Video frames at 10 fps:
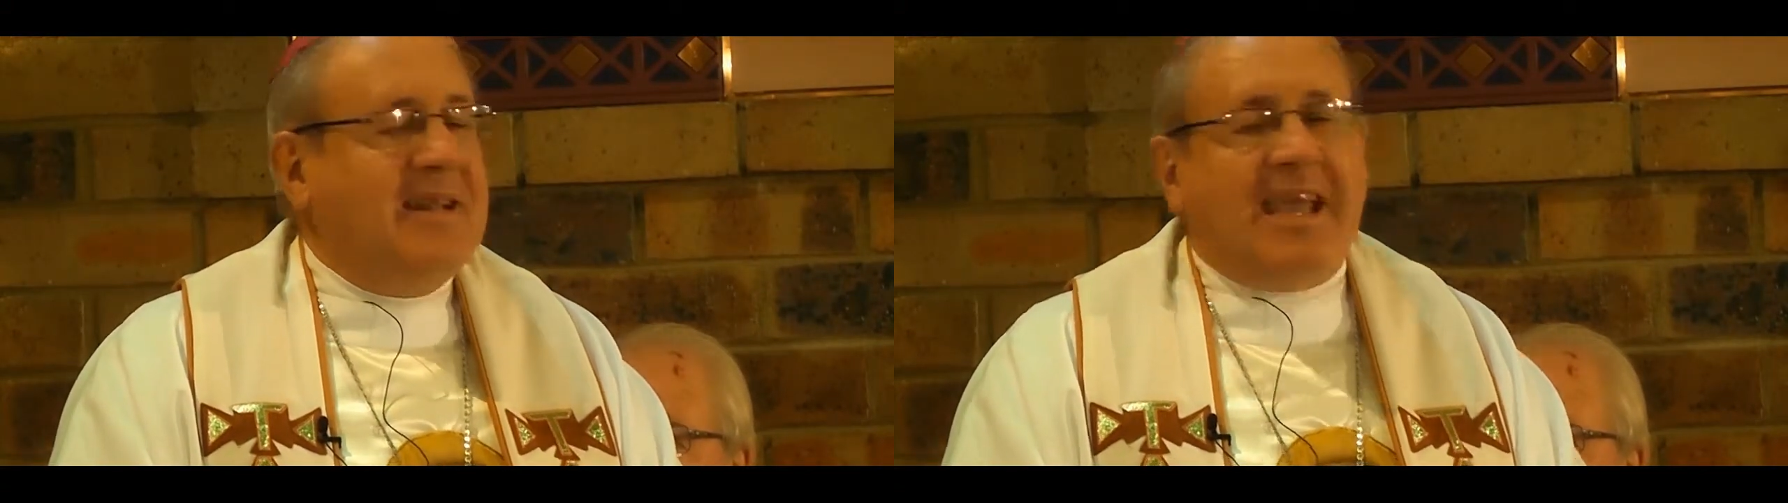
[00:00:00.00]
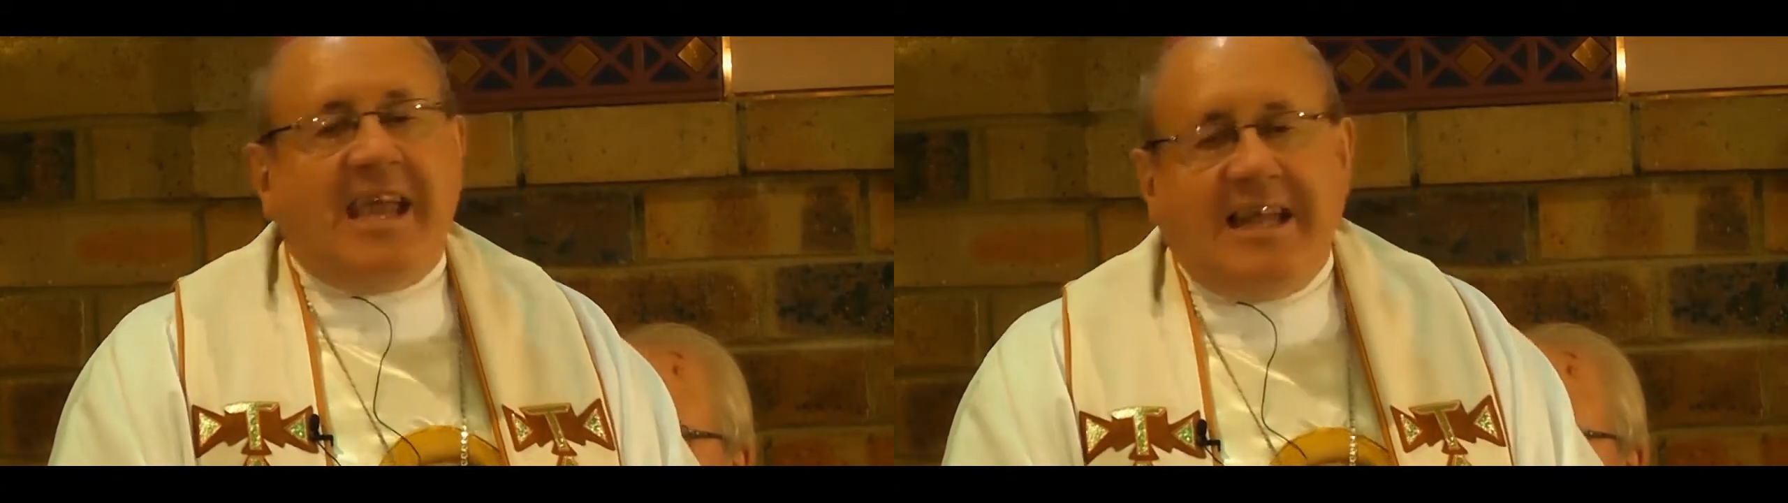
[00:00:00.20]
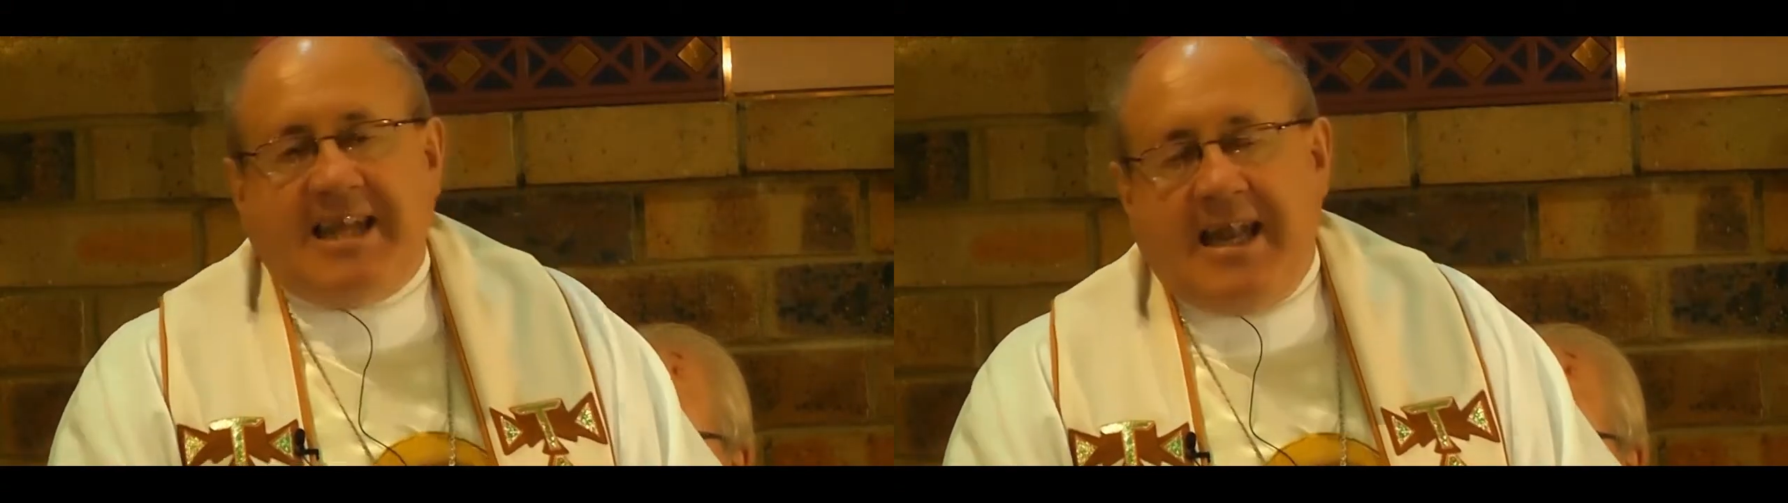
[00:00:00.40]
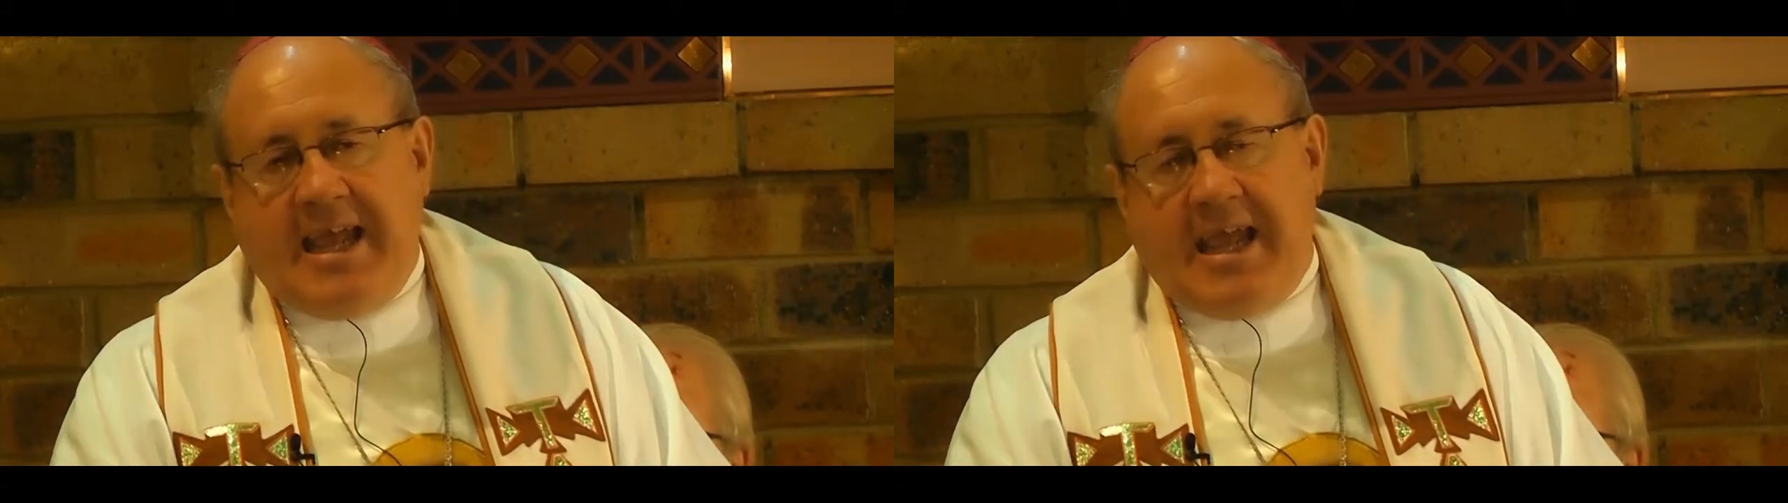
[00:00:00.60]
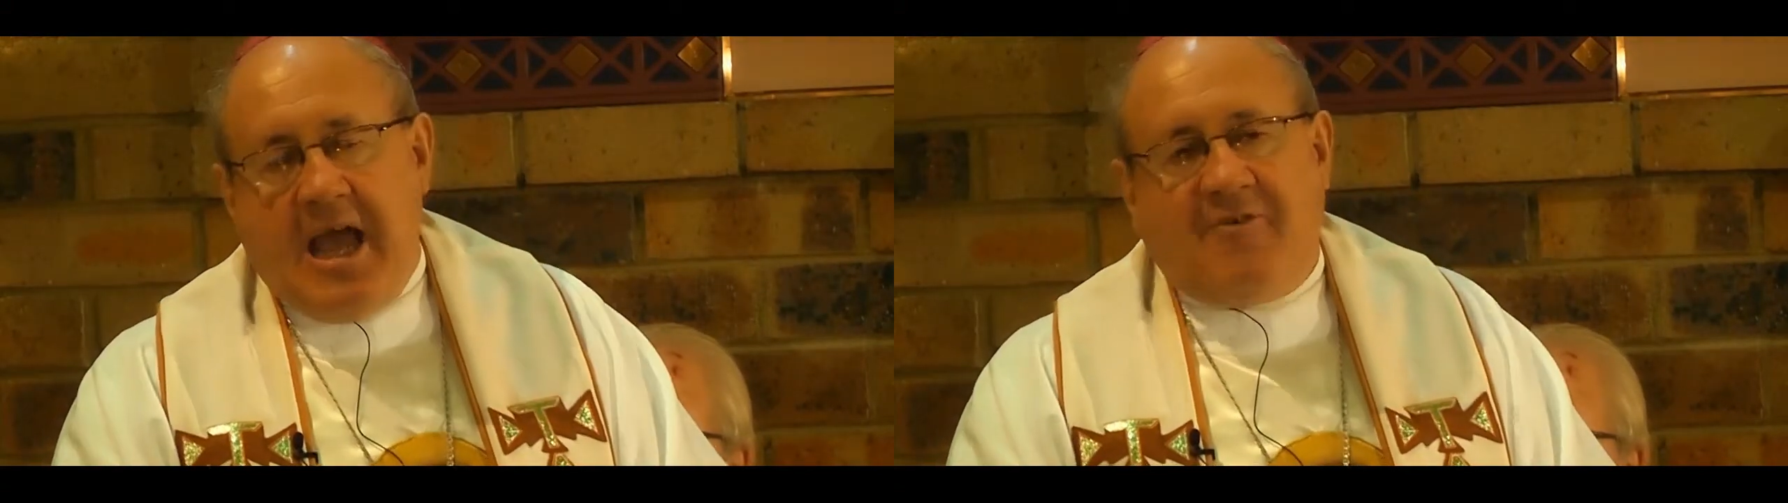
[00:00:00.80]
the
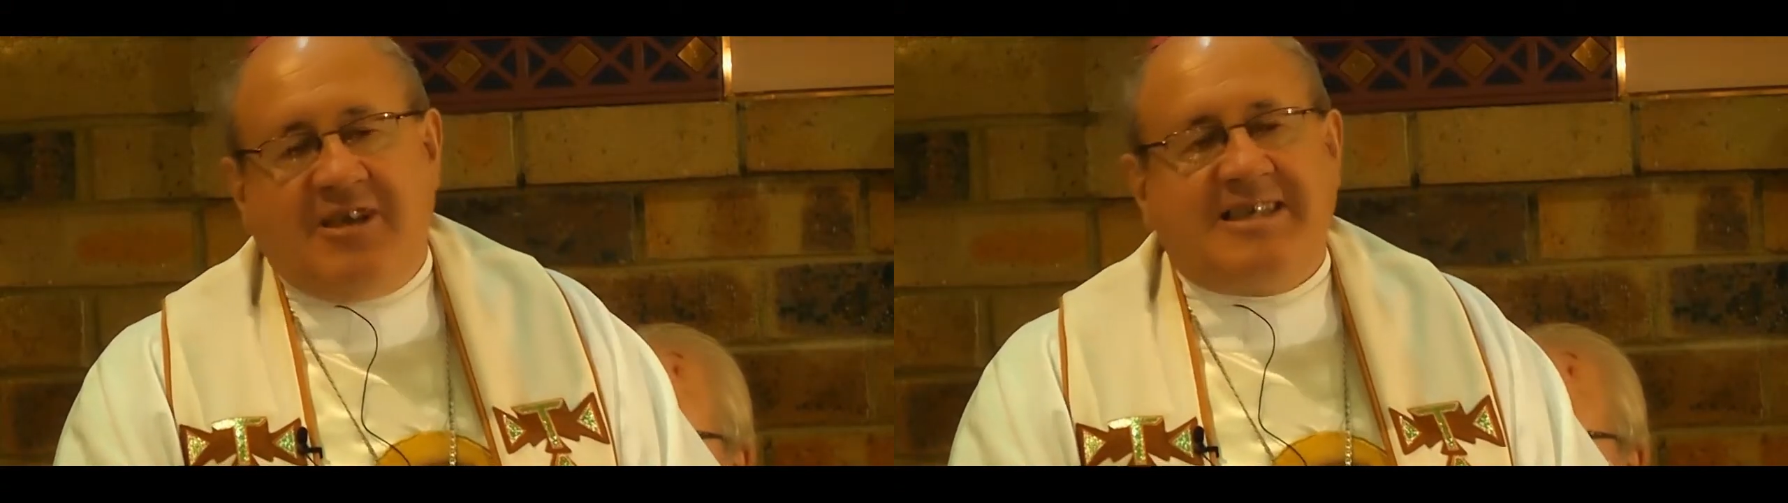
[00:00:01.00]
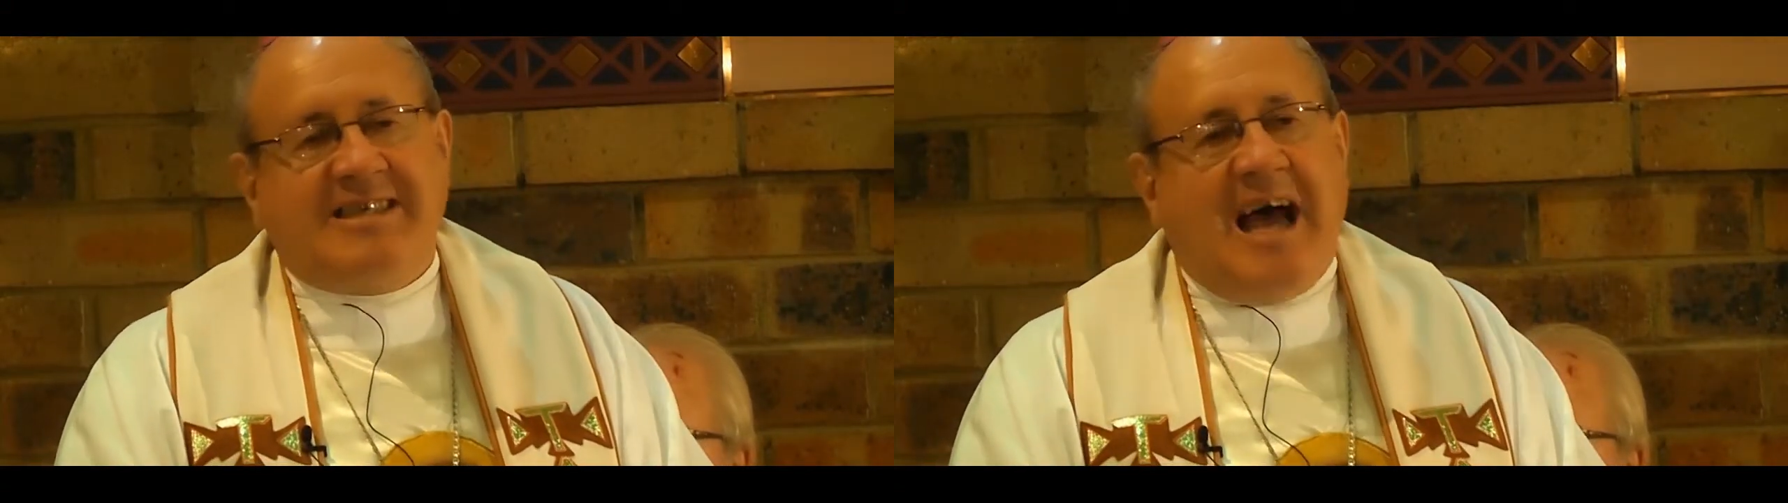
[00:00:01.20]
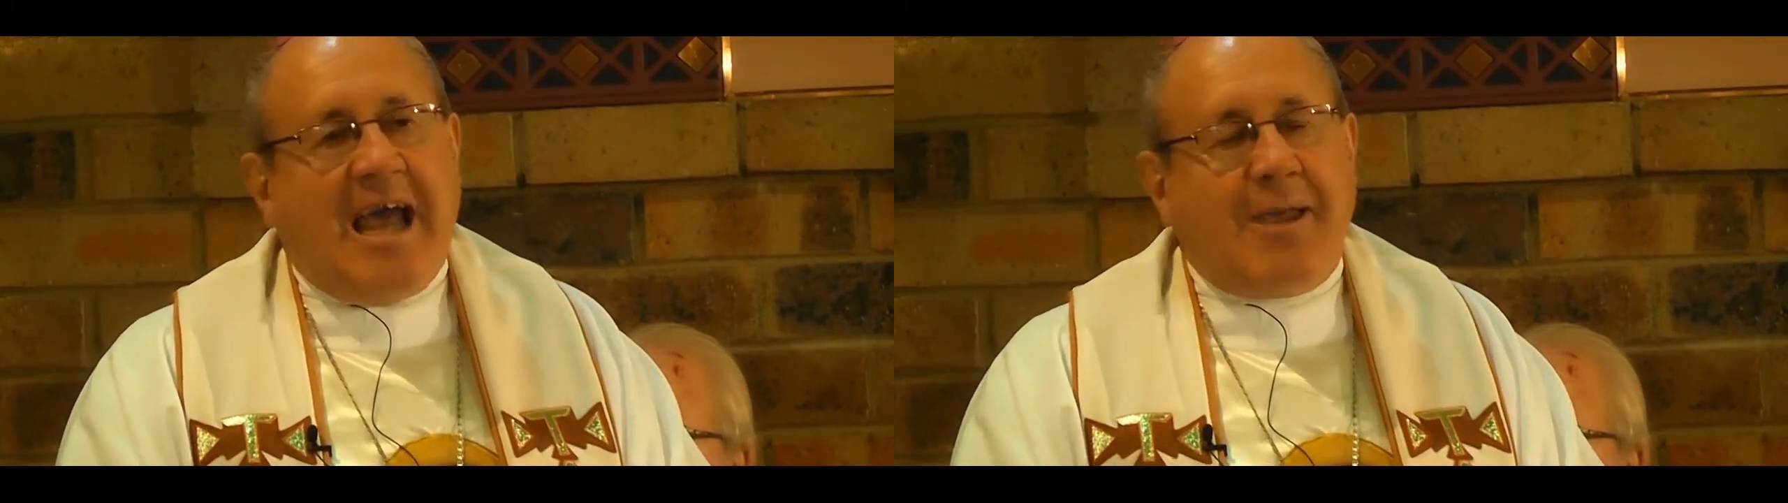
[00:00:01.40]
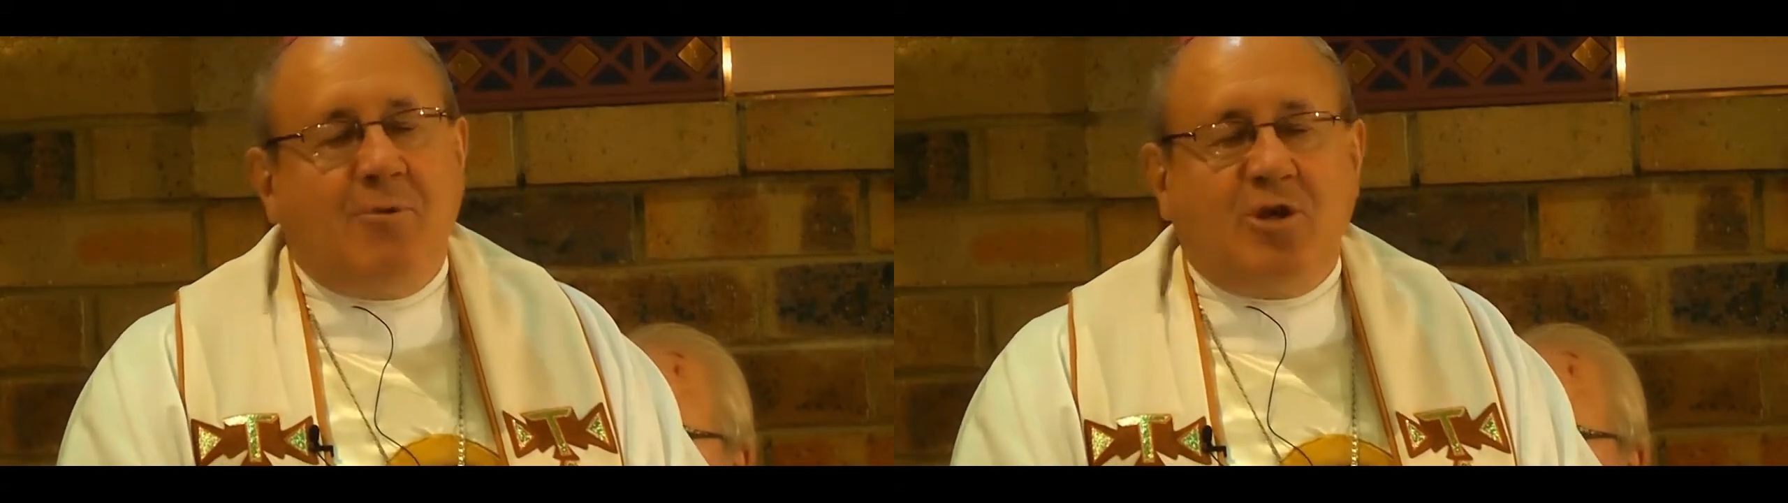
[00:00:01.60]
Italy of his time,